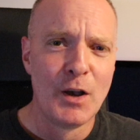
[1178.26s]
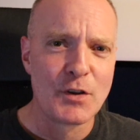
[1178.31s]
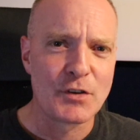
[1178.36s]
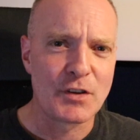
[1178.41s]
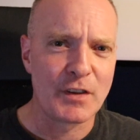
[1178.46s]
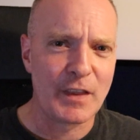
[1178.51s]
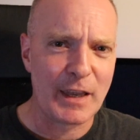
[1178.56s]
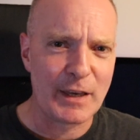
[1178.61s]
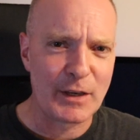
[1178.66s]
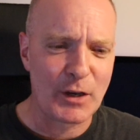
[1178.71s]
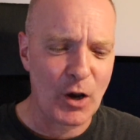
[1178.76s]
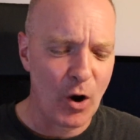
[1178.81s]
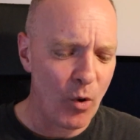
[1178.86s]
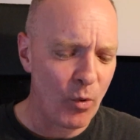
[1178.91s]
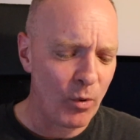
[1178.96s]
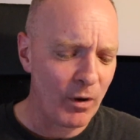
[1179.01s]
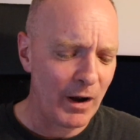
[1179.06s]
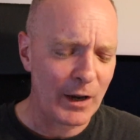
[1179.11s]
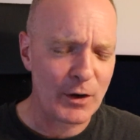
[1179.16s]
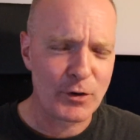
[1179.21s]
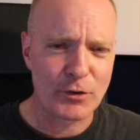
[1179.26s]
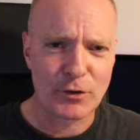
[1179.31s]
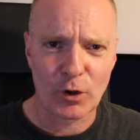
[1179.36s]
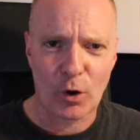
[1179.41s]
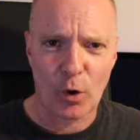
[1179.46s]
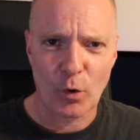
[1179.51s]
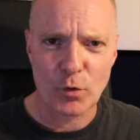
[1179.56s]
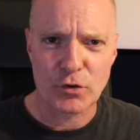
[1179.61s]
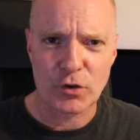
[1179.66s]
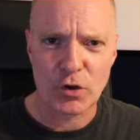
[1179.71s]
So there you go. I used to
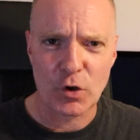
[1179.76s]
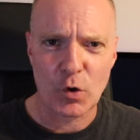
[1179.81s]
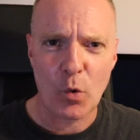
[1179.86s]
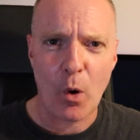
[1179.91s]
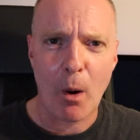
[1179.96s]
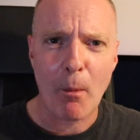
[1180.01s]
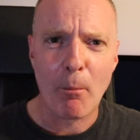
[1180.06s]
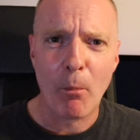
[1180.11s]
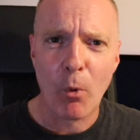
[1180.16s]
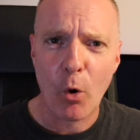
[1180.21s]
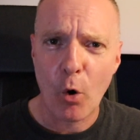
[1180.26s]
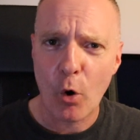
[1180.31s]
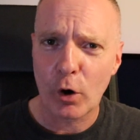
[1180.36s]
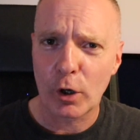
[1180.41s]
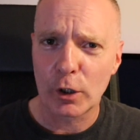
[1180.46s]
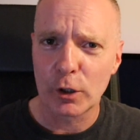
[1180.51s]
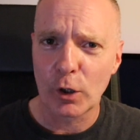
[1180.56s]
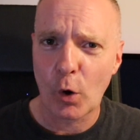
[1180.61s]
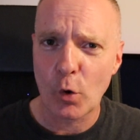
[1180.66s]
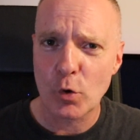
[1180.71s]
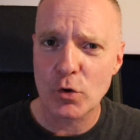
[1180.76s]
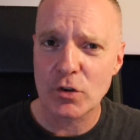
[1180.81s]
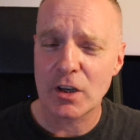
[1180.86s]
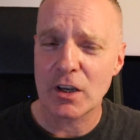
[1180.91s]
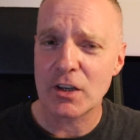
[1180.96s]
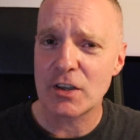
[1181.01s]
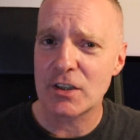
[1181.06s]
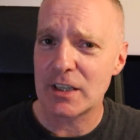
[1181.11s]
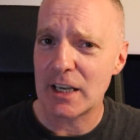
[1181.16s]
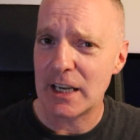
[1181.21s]
go to
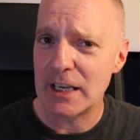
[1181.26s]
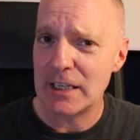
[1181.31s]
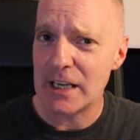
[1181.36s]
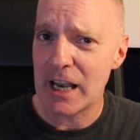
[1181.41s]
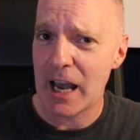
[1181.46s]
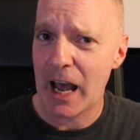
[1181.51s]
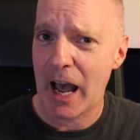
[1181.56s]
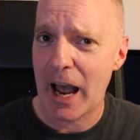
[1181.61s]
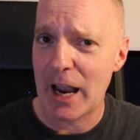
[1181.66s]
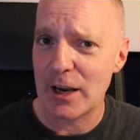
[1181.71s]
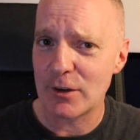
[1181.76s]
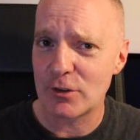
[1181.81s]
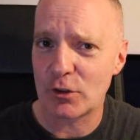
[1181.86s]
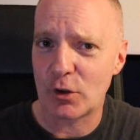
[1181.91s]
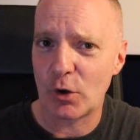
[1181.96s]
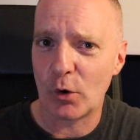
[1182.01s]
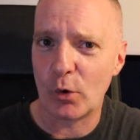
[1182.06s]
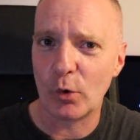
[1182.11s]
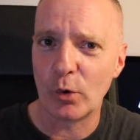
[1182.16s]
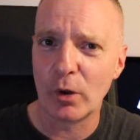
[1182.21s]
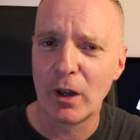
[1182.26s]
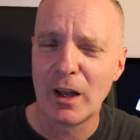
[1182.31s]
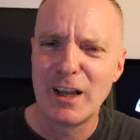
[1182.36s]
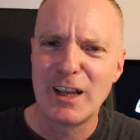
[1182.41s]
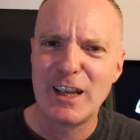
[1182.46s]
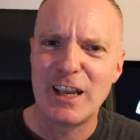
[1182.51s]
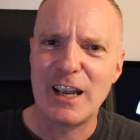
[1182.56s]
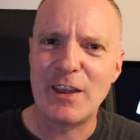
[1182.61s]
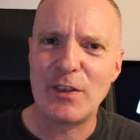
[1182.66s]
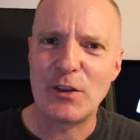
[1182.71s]
Moorclose Senior High School
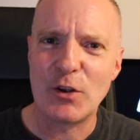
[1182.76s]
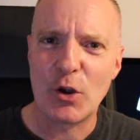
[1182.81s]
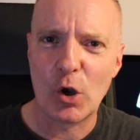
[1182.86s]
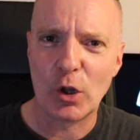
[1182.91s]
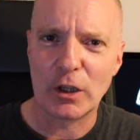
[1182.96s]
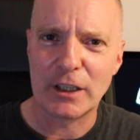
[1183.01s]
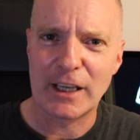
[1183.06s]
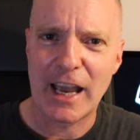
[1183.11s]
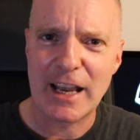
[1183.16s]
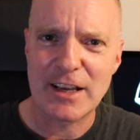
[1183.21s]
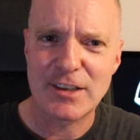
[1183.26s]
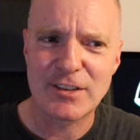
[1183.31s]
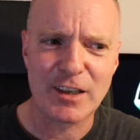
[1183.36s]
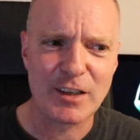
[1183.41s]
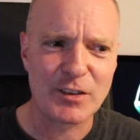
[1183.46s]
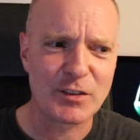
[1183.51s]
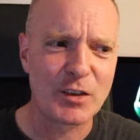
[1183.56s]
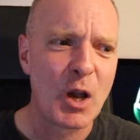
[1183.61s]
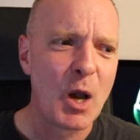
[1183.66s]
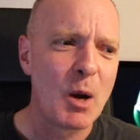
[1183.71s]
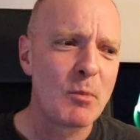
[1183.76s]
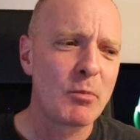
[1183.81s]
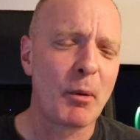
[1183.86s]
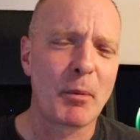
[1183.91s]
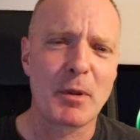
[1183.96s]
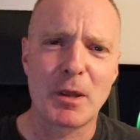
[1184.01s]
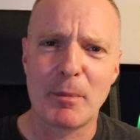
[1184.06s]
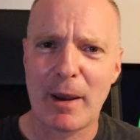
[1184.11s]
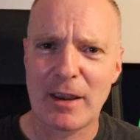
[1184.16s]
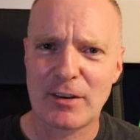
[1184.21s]
in the early 80s.
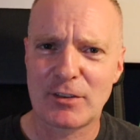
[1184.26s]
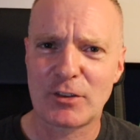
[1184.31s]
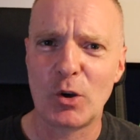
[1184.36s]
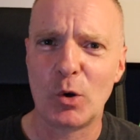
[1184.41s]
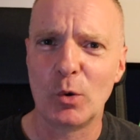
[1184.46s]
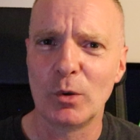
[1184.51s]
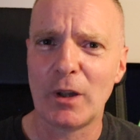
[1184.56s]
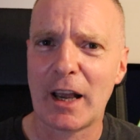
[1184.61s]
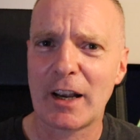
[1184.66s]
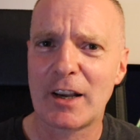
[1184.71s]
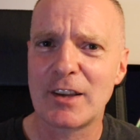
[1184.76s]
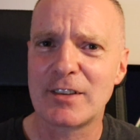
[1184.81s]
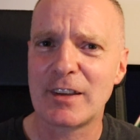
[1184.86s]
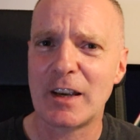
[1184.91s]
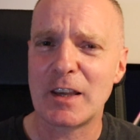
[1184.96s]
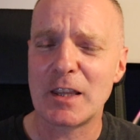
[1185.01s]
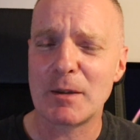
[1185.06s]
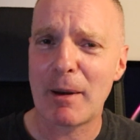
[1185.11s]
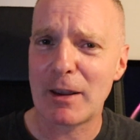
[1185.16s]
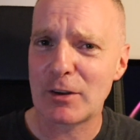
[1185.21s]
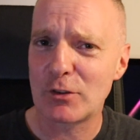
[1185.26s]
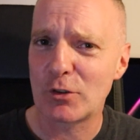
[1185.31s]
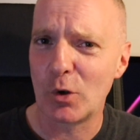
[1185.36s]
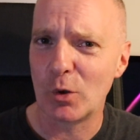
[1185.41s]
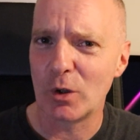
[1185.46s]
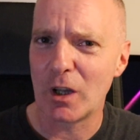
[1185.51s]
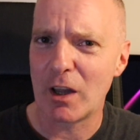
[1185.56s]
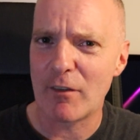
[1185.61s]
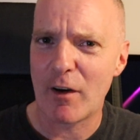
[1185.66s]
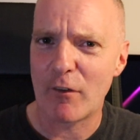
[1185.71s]
Probably the best school, like I say, the best
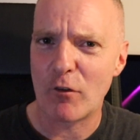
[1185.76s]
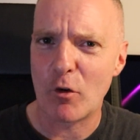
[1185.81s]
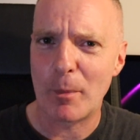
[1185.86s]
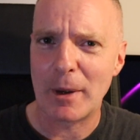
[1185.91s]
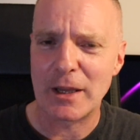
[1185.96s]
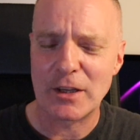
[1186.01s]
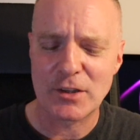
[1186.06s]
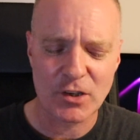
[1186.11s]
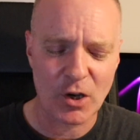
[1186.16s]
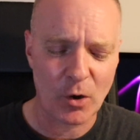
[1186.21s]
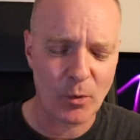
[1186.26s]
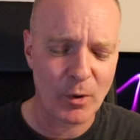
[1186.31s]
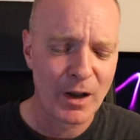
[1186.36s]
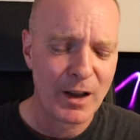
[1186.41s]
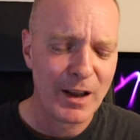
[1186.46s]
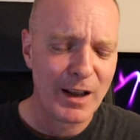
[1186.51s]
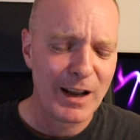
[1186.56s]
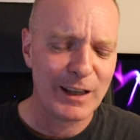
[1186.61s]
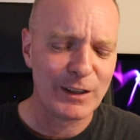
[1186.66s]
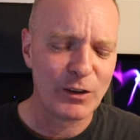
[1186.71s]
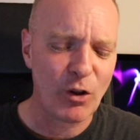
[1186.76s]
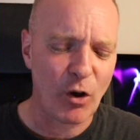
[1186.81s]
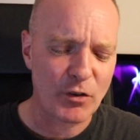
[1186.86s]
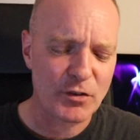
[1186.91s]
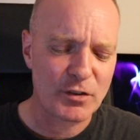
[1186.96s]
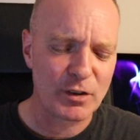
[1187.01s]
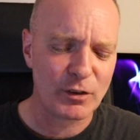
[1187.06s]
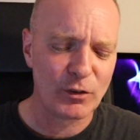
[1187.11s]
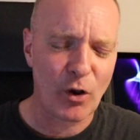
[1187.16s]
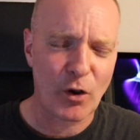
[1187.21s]
school I've ever been to.
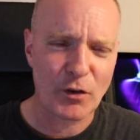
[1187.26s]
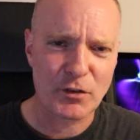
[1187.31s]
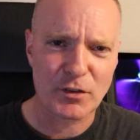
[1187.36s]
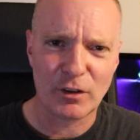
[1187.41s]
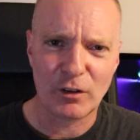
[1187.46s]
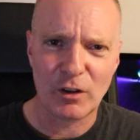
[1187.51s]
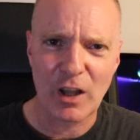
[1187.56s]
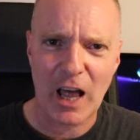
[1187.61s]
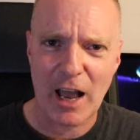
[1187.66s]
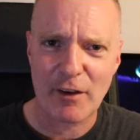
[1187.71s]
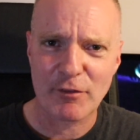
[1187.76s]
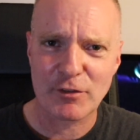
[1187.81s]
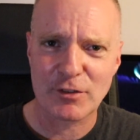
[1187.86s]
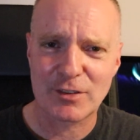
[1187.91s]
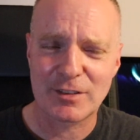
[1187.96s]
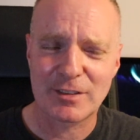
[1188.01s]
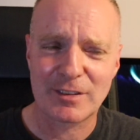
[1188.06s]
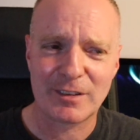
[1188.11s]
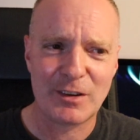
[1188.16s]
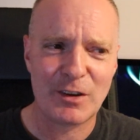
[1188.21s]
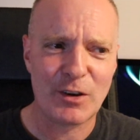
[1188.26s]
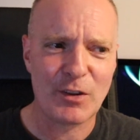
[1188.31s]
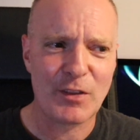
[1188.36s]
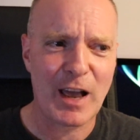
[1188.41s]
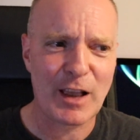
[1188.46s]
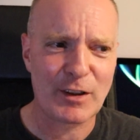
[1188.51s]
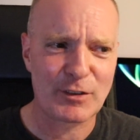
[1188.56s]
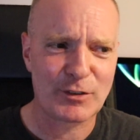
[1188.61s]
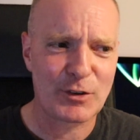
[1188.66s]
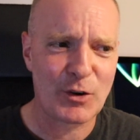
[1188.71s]
Lots and lots of laughs at
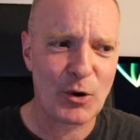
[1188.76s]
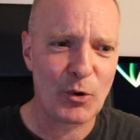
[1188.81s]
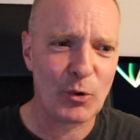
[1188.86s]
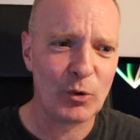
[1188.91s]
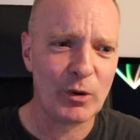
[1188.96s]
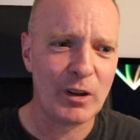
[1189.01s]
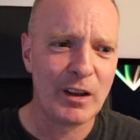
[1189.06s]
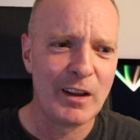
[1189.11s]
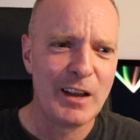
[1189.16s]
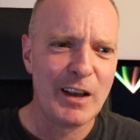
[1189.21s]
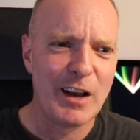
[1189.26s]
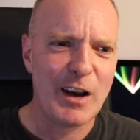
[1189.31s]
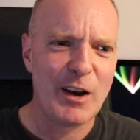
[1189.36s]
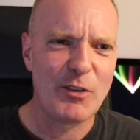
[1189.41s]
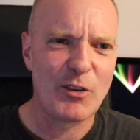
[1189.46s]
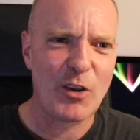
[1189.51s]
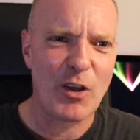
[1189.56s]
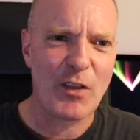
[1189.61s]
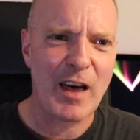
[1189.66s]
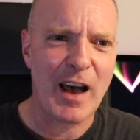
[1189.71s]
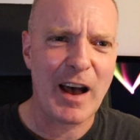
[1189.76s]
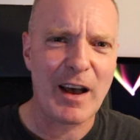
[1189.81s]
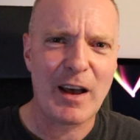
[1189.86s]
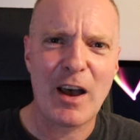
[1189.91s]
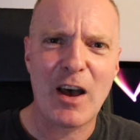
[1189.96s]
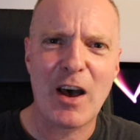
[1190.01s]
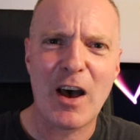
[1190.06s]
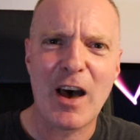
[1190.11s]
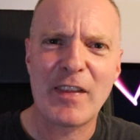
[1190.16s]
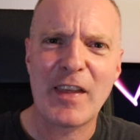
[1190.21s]
that school. At
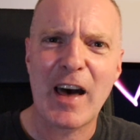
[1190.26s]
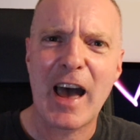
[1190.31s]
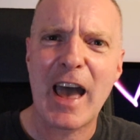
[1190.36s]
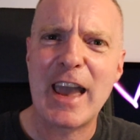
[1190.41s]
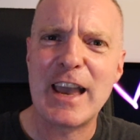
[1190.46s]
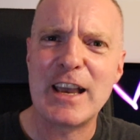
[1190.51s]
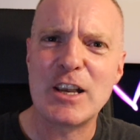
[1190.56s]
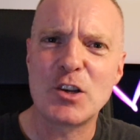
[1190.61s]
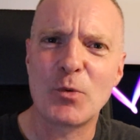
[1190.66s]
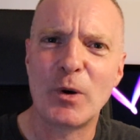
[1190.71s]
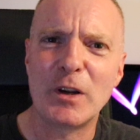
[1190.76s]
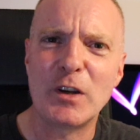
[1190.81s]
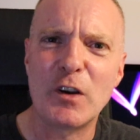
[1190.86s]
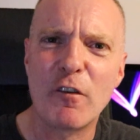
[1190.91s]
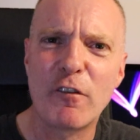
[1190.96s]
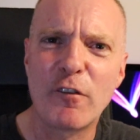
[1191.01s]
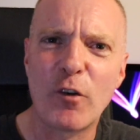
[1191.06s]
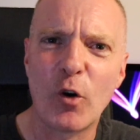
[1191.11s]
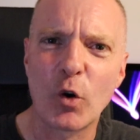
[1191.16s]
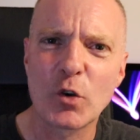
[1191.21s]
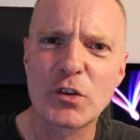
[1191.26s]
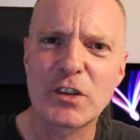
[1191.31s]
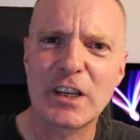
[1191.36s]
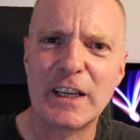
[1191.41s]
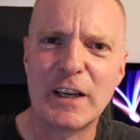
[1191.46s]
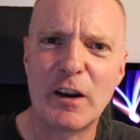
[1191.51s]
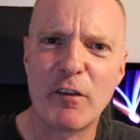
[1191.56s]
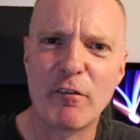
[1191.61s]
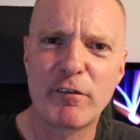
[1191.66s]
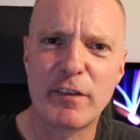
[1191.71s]
that age when you're
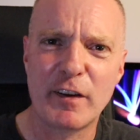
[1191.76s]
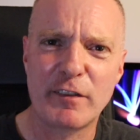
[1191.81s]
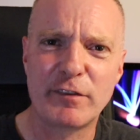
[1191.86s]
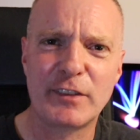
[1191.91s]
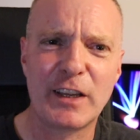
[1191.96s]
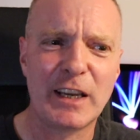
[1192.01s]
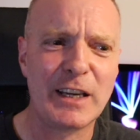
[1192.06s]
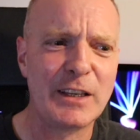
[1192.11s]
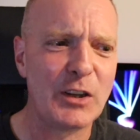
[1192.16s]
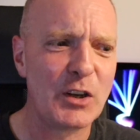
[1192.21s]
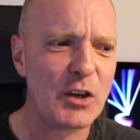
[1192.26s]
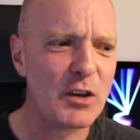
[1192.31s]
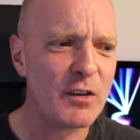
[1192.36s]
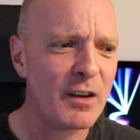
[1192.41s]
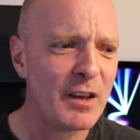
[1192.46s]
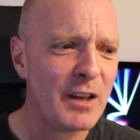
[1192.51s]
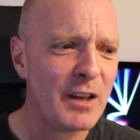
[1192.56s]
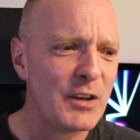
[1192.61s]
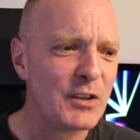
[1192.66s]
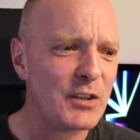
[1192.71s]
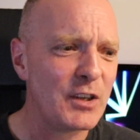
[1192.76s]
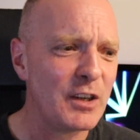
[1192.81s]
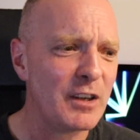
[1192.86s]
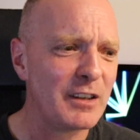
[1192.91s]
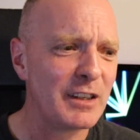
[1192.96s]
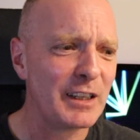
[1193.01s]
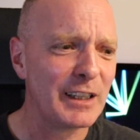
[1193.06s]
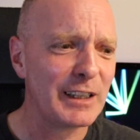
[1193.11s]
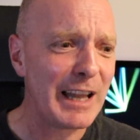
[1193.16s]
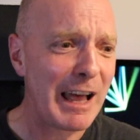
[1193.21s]
14 and 15 and
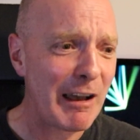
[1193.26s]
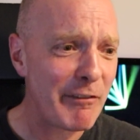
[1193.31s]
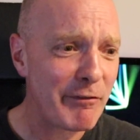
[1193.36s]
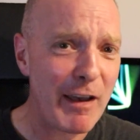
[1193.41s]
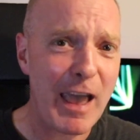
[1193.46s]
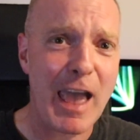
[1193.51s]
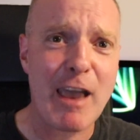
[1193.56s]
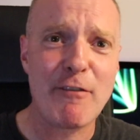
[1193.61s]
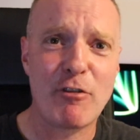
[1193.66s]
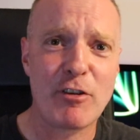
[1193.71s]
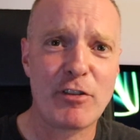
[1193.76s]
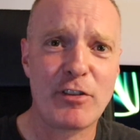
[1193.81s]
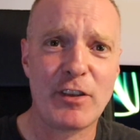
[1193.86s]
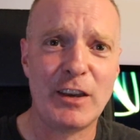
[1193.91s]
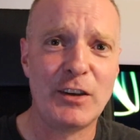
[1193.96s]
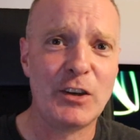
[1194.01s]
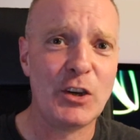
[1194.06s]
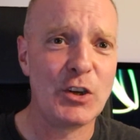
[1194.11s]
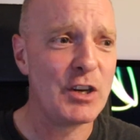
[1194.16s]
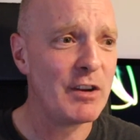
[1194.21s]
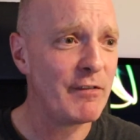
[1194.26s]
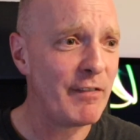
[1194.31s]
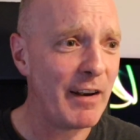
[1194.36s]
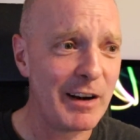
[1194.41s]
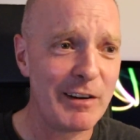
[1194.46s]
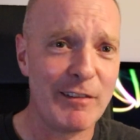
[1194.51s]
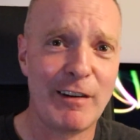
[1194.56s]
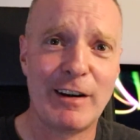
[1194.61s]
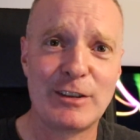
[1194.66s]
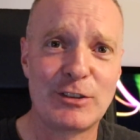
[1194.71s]
you laugh at everything and you're
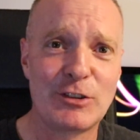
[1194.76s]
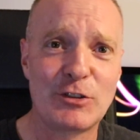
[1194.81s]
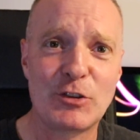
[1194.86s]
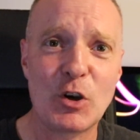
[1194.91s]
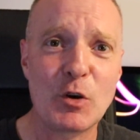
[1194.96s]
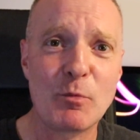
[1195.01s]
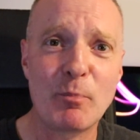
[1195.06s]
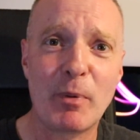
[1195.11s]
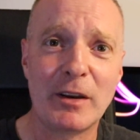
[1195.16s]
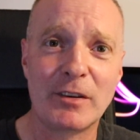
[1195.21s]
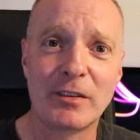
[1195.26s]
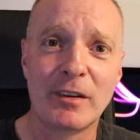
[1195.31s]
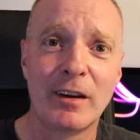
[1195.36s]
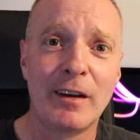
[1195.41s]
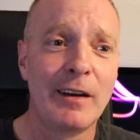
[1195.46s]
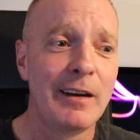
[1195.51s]
very, very stupid.